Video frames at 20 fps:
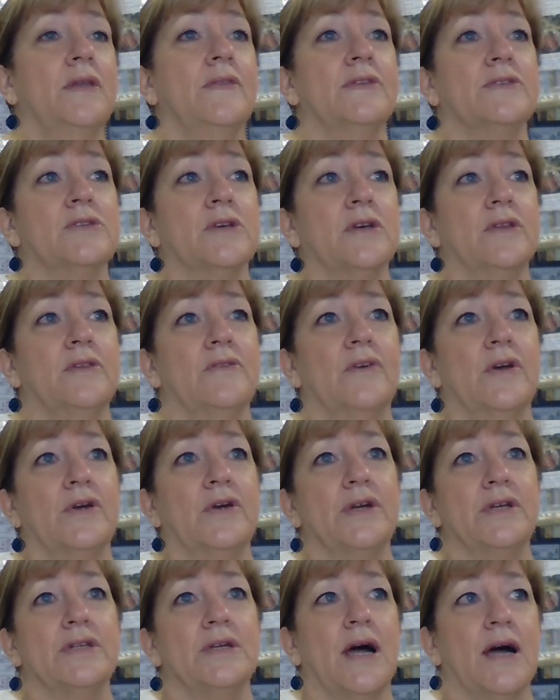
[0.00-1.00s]
that's on the
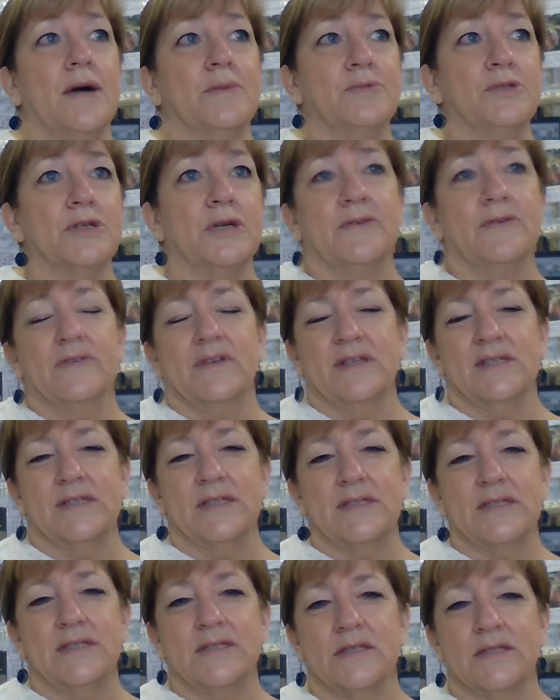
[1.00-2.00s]
very top shelf because
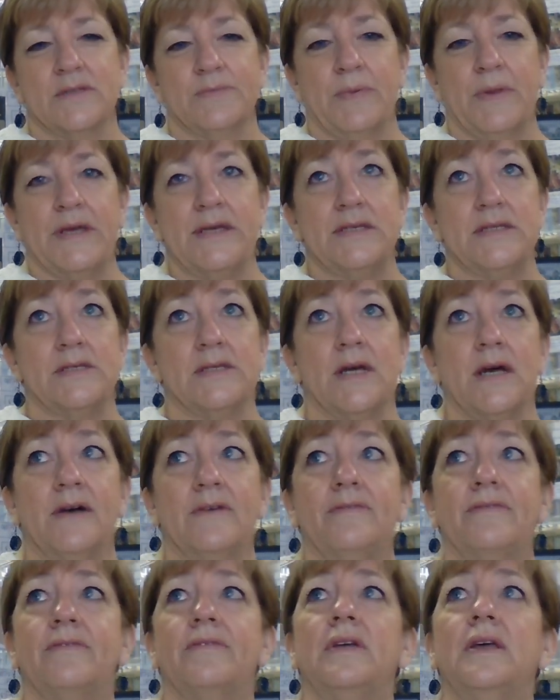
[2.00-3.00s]
it's display
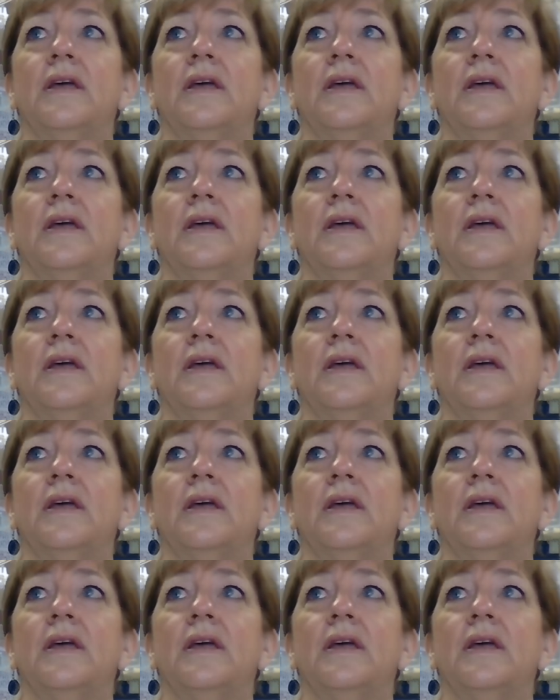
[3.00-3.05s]
stuff,